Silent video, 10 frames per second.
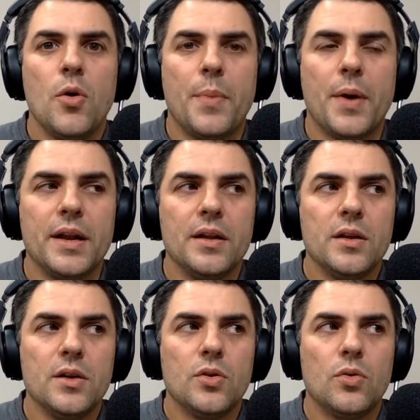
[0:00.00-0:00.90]
But
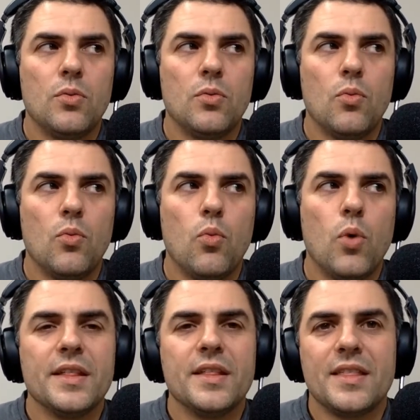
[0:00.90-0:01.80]

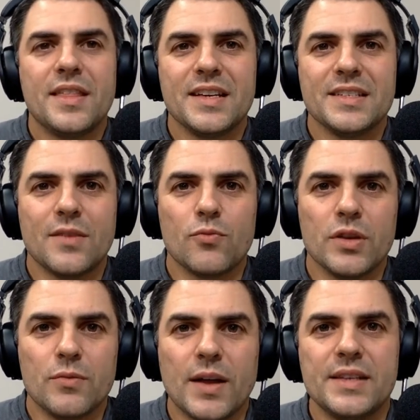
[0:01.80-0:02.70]
one of the things that
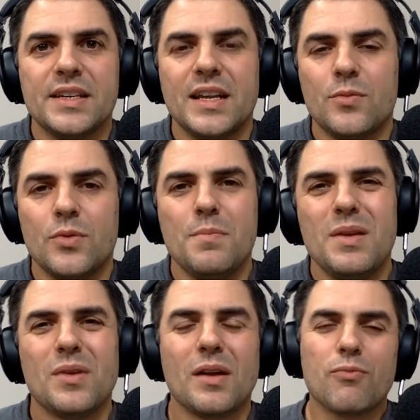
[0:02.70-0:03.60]
really resonated with me
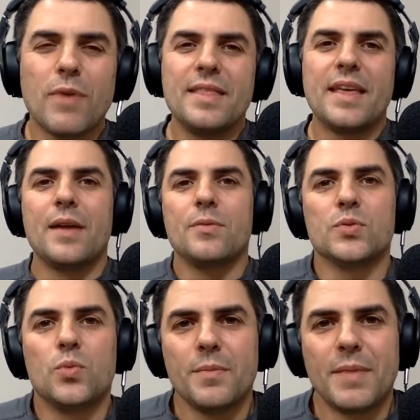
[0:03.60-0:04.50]
when I read that
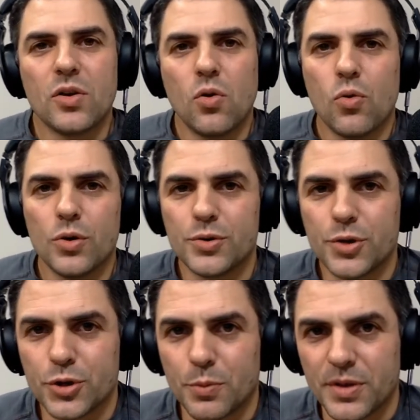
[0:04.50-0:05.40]
was one of my core
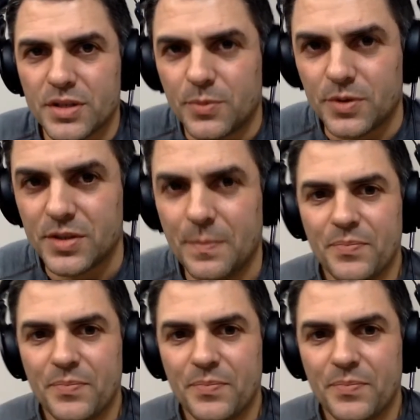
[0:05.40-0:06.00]
nutritional principles